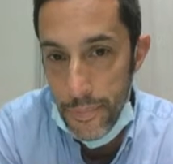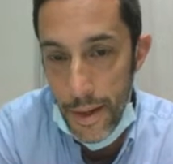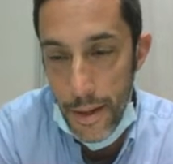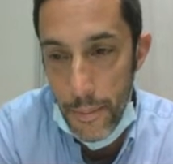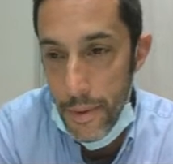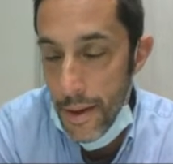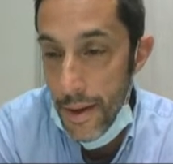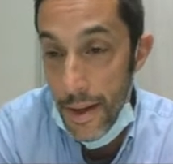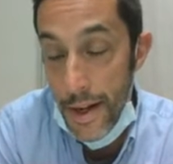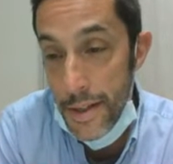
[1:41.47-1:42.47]
and
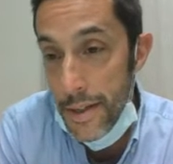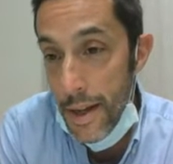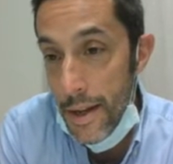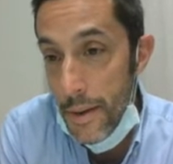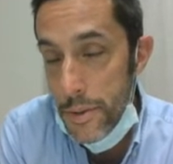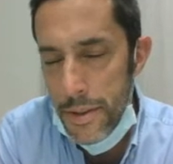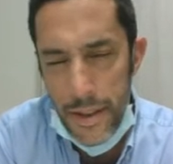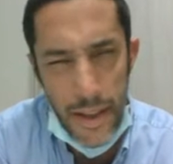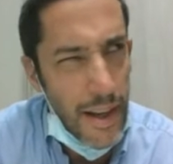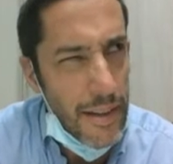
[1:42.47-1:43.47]
I was
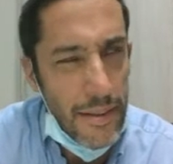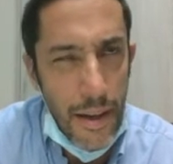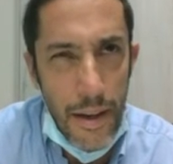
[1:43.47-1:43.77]
looking at